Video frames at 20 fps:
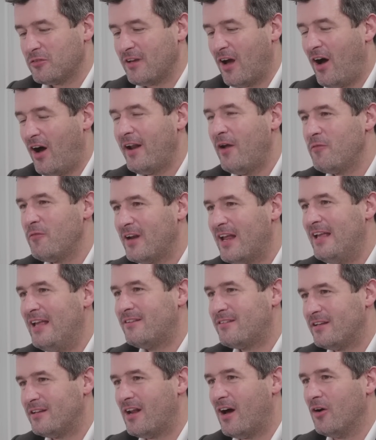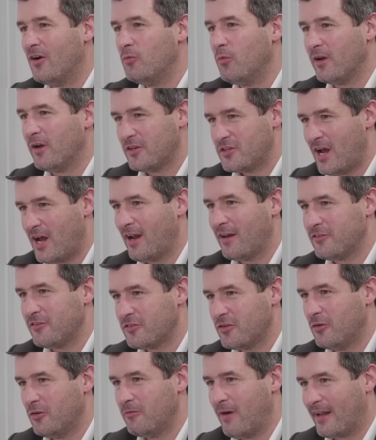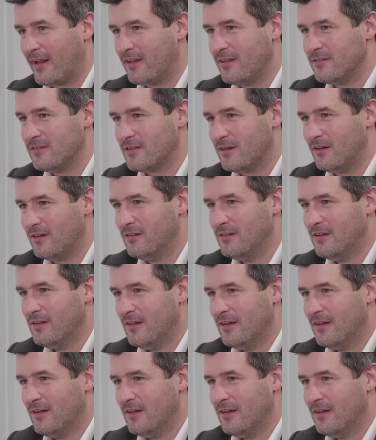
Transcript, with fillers: See, I don't need to know what the Challenge Tour rankings are.